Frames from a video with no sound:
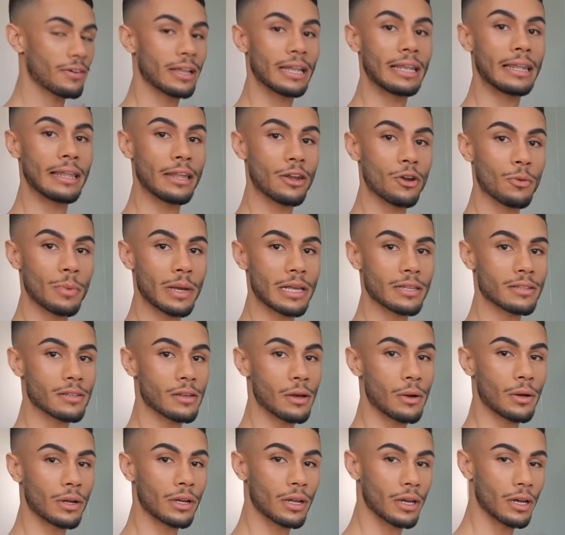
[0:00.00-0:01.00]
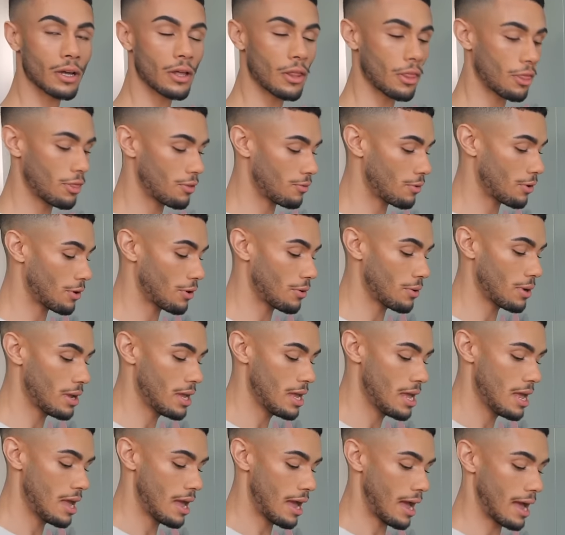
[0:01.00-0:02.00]
a little bit so it'll cut through
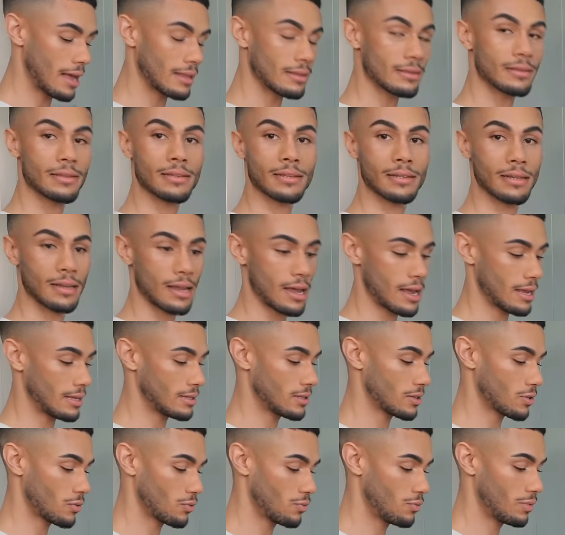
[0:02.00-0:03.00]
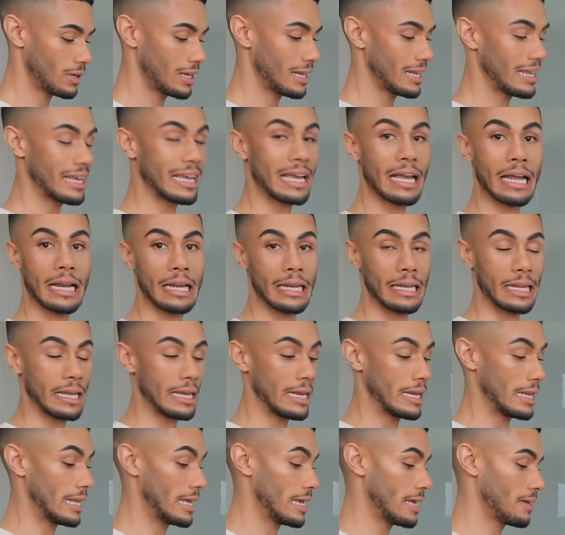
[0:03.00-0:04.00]
and slice really
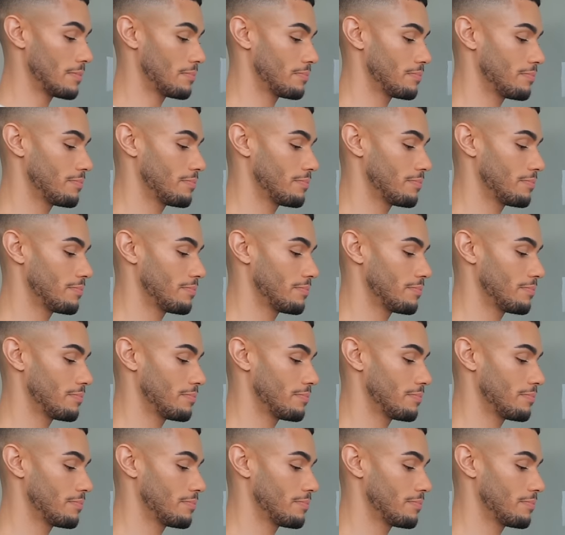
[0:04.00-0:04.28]
cleanly.